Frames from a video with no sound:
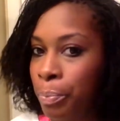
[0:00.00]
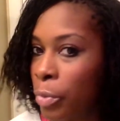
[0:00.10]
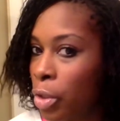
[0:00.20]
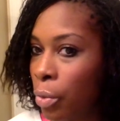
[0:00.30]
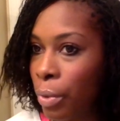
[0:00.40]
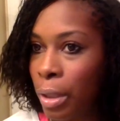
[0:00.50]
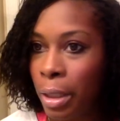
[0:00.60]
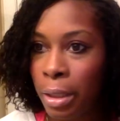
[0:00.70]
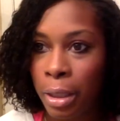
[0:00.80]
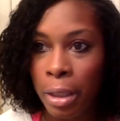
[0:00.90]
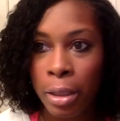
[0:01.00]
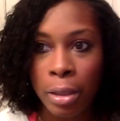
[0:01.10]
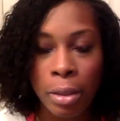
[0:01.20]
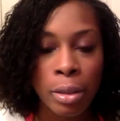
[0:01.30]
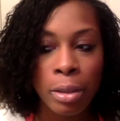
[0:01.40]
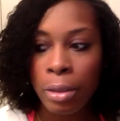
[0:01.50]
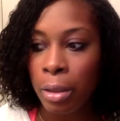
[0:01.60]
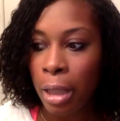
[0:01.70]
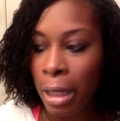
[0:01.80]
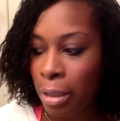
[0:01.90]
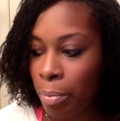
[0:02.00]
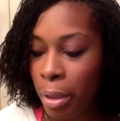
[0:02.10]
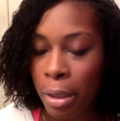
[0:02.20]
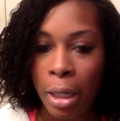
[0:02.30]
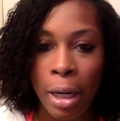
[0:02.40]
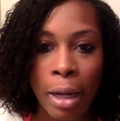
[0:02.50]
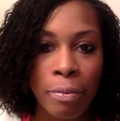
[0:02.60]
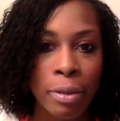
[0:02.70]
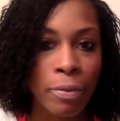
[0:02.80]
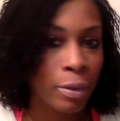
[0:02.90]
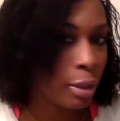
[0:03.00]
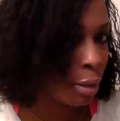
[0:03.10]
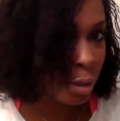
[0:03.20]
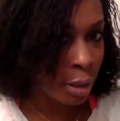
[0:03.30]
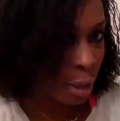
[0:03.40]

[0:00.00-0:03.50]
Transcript: So really the last bit that I have to fix